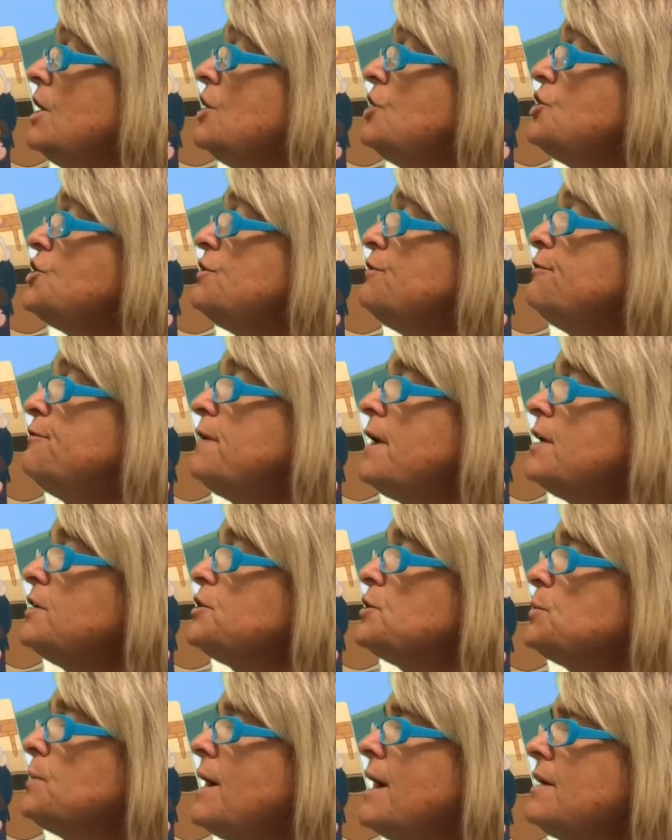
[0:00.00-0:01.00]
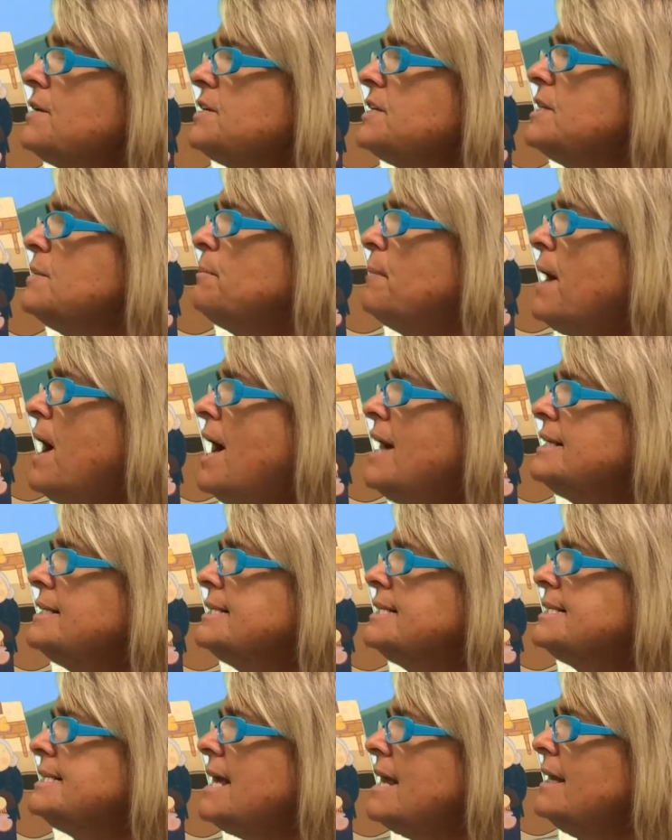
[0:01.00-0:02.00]
She felt around in the pot,
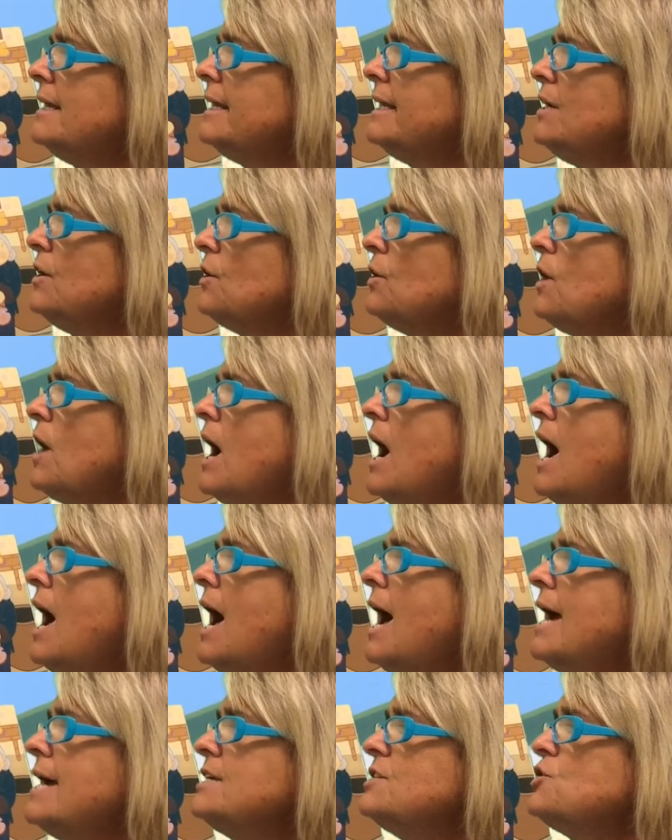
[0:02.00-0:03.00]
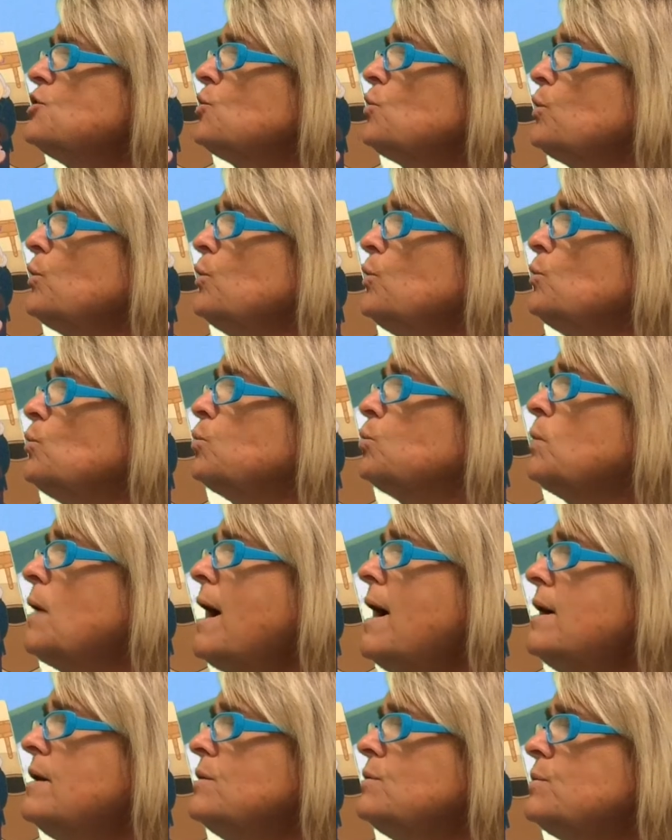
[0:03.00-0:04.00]
and suddenly her eyes grew
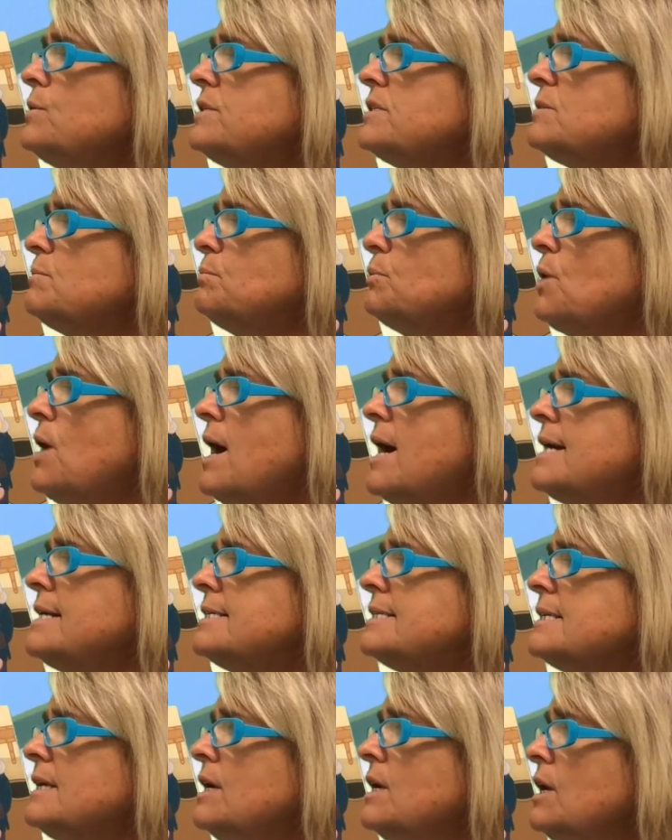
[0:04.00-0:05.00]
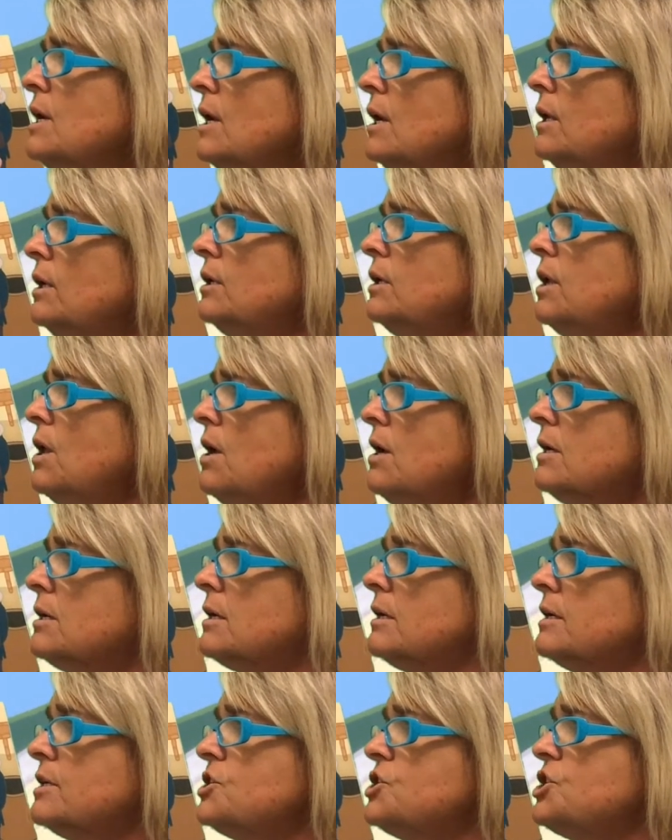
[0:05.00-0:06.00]
round with surprise.
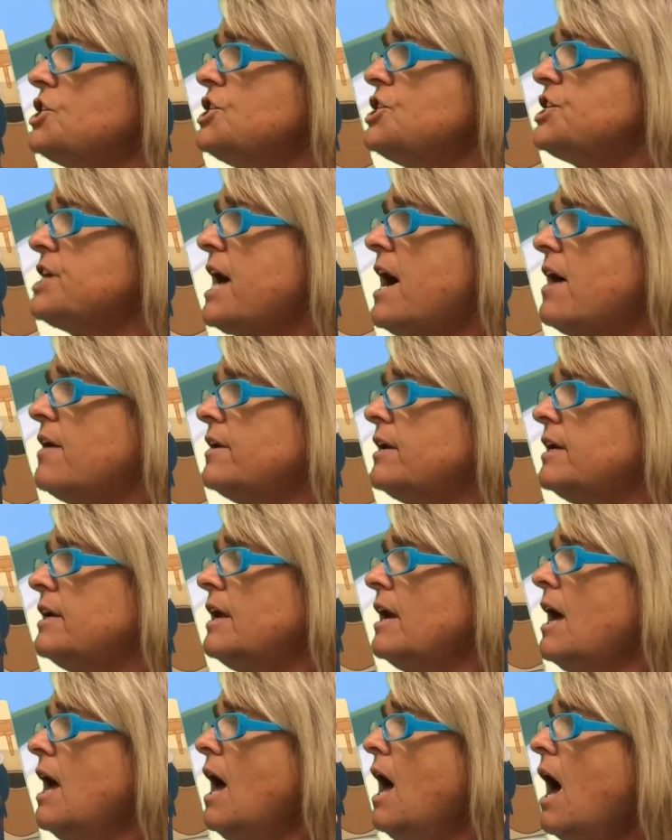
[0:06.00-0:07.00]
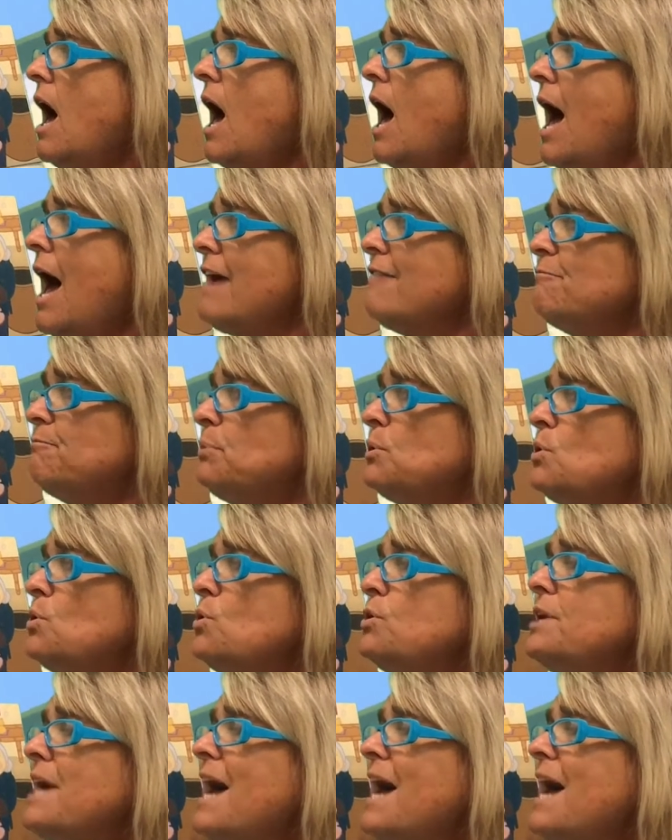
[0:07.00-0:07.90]
"Look," she shouted, "I've pulled